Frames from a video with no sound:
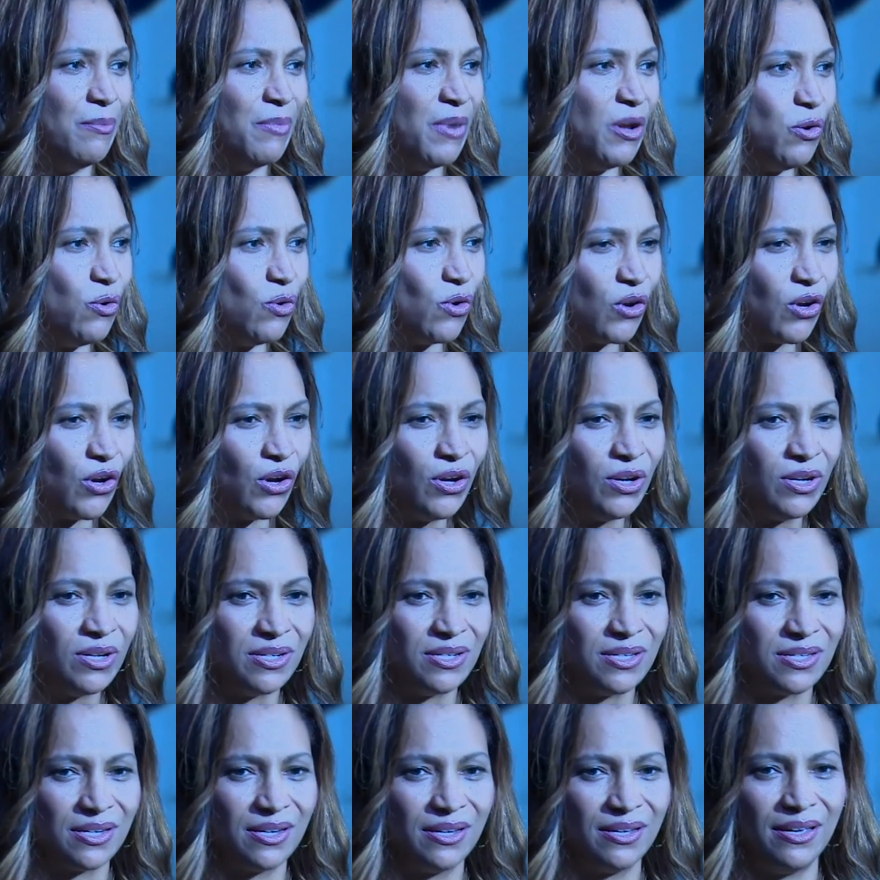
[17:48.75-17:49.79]
but who
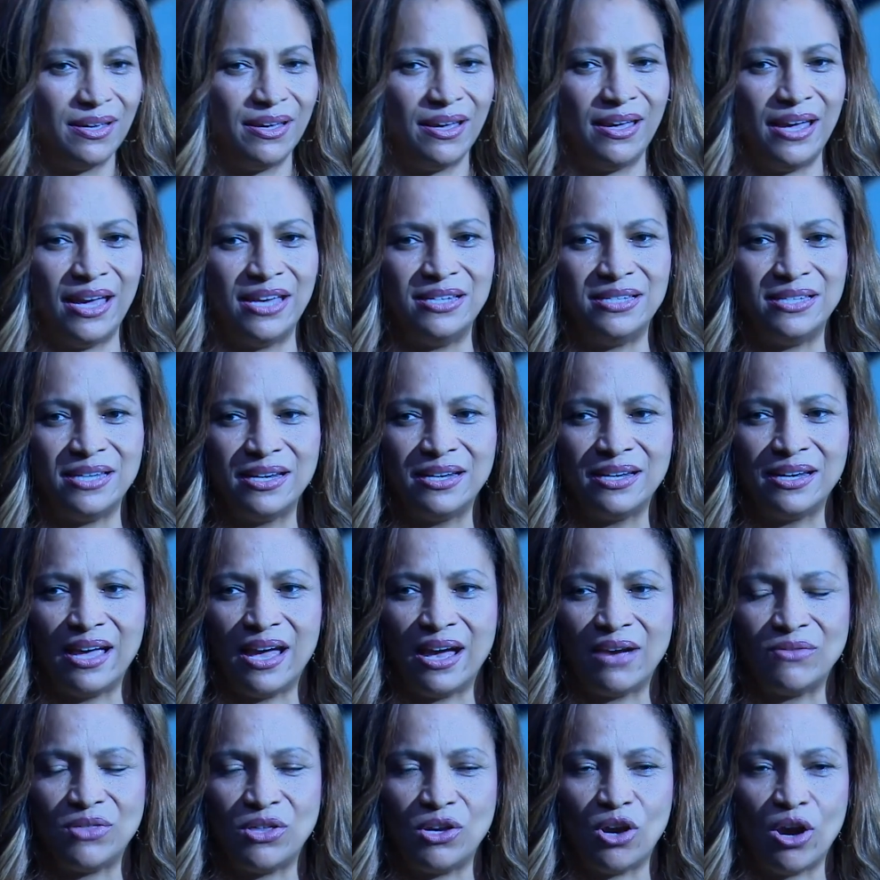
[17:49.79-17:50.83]
couldn't and didn't
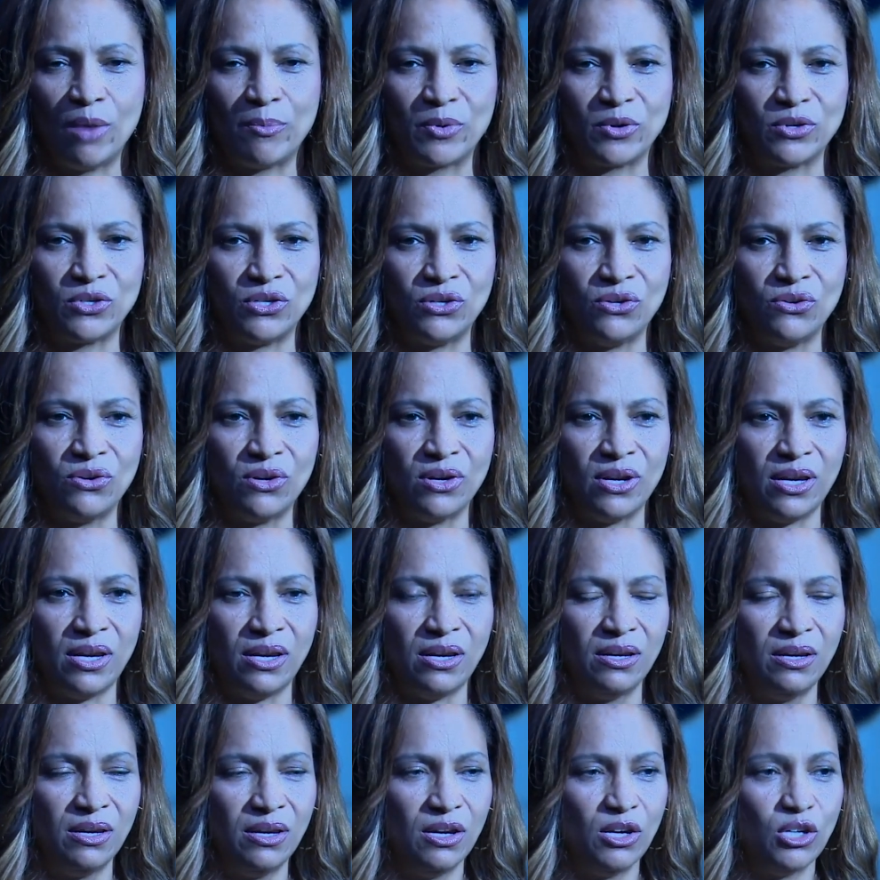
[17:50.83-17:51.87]
have the
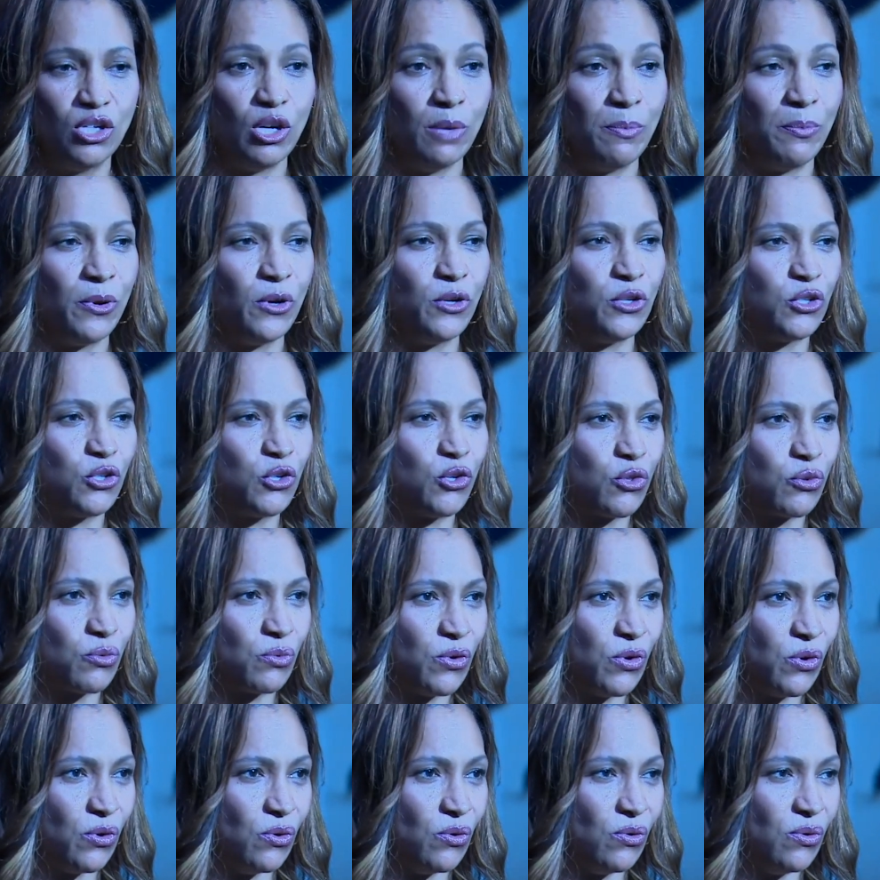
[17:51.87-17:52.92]
opportunity to push
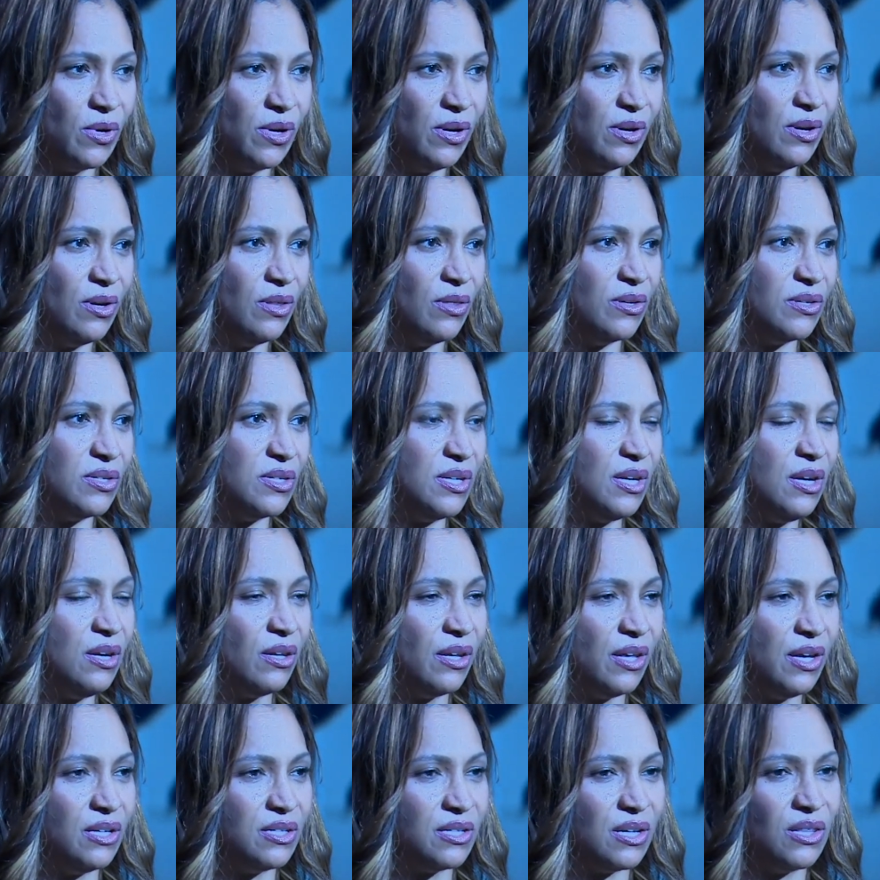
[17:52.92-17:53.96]
through the
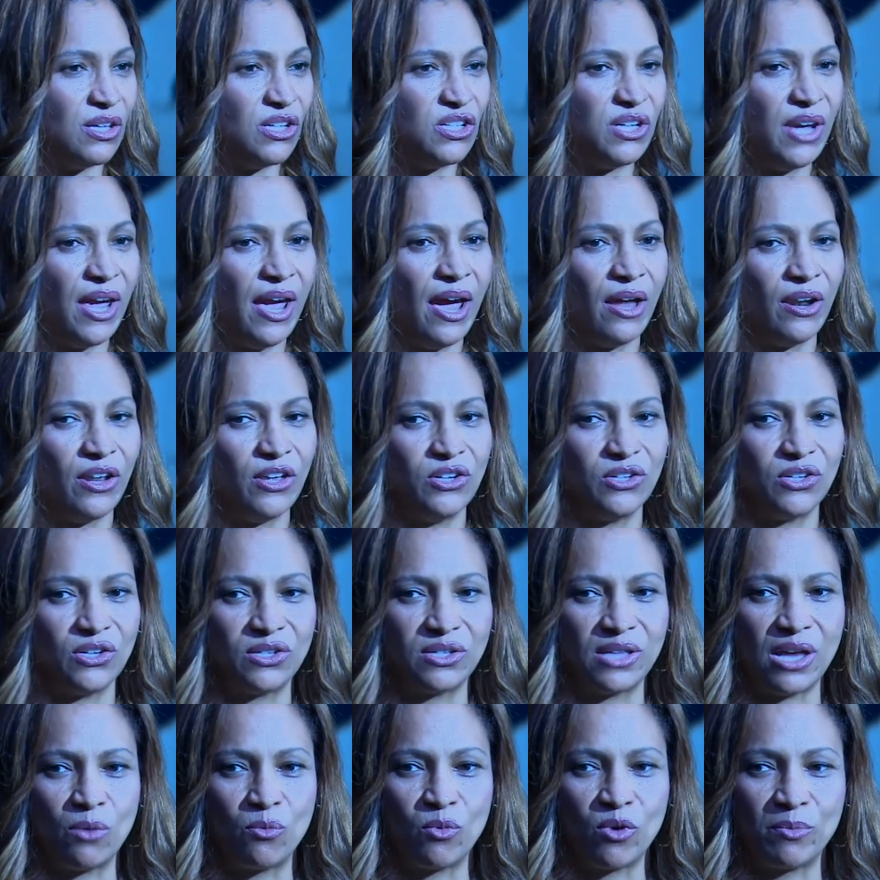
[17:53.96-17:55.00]
ceilings and the
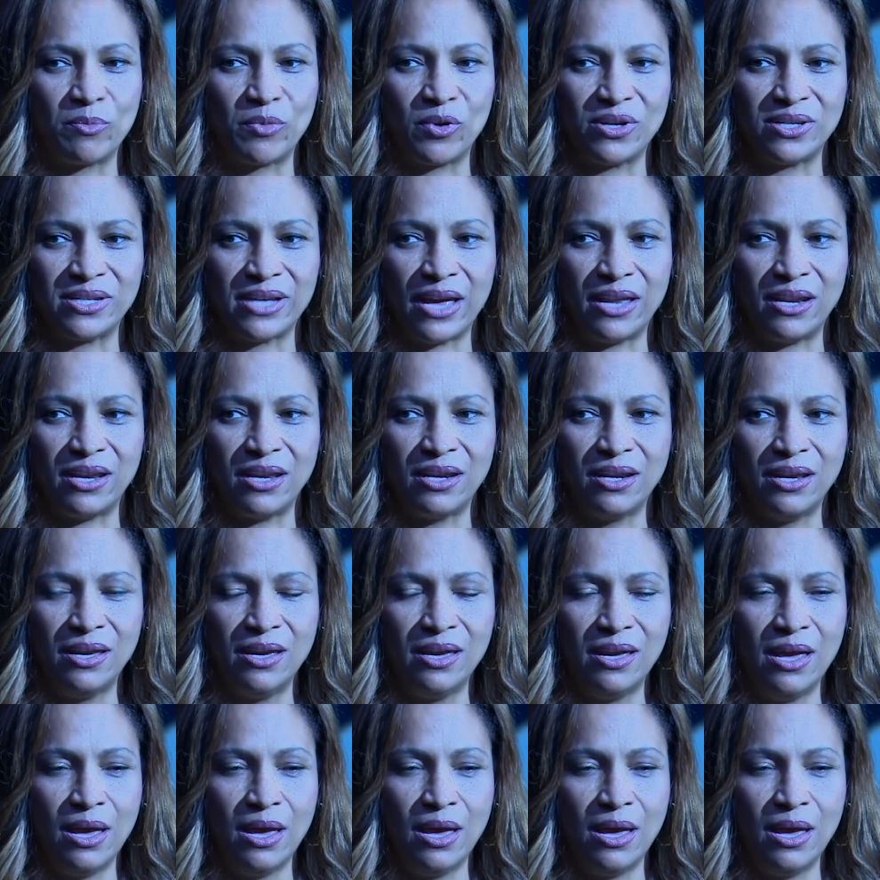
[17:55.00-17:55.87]
challenges that were presented.